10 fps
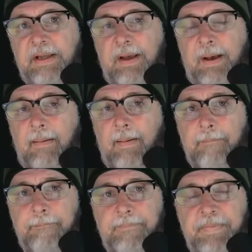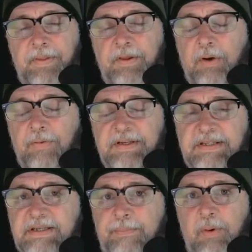This
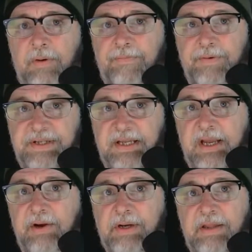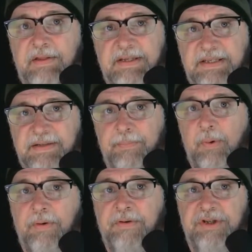is important for security. This is
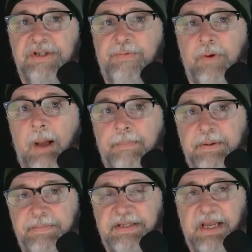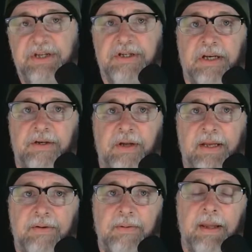important just for optimization
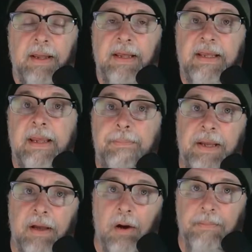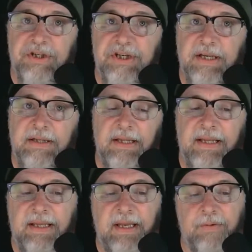and keeping our machine
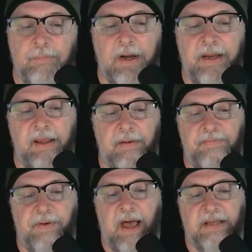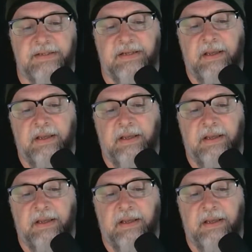lean and running fast.